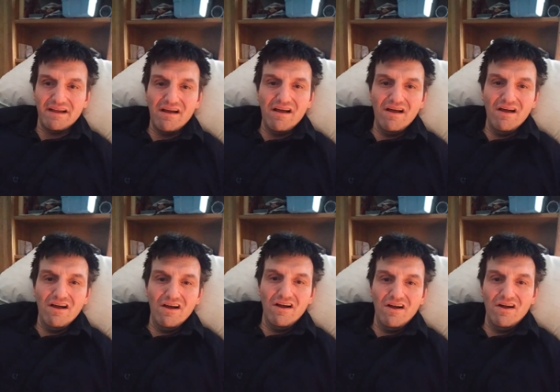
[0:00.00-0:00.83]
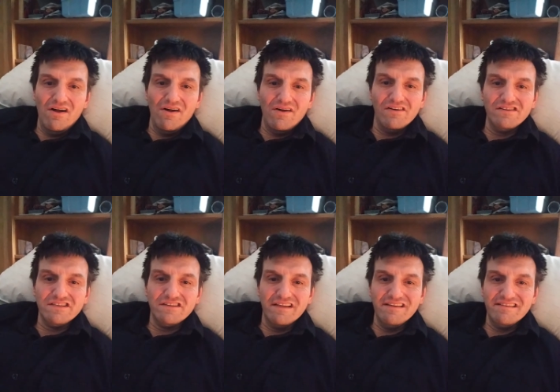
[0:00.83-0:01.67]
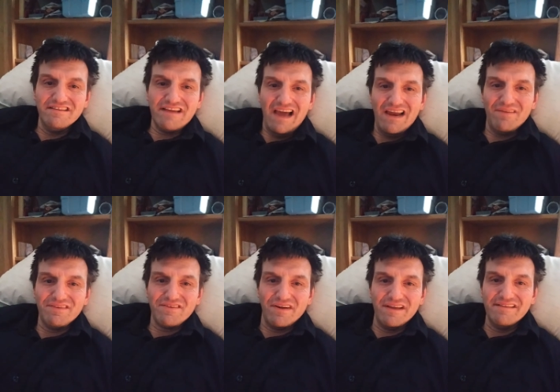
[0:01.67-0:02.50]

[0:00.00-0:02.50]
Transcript: oh, so this is kind of what's going.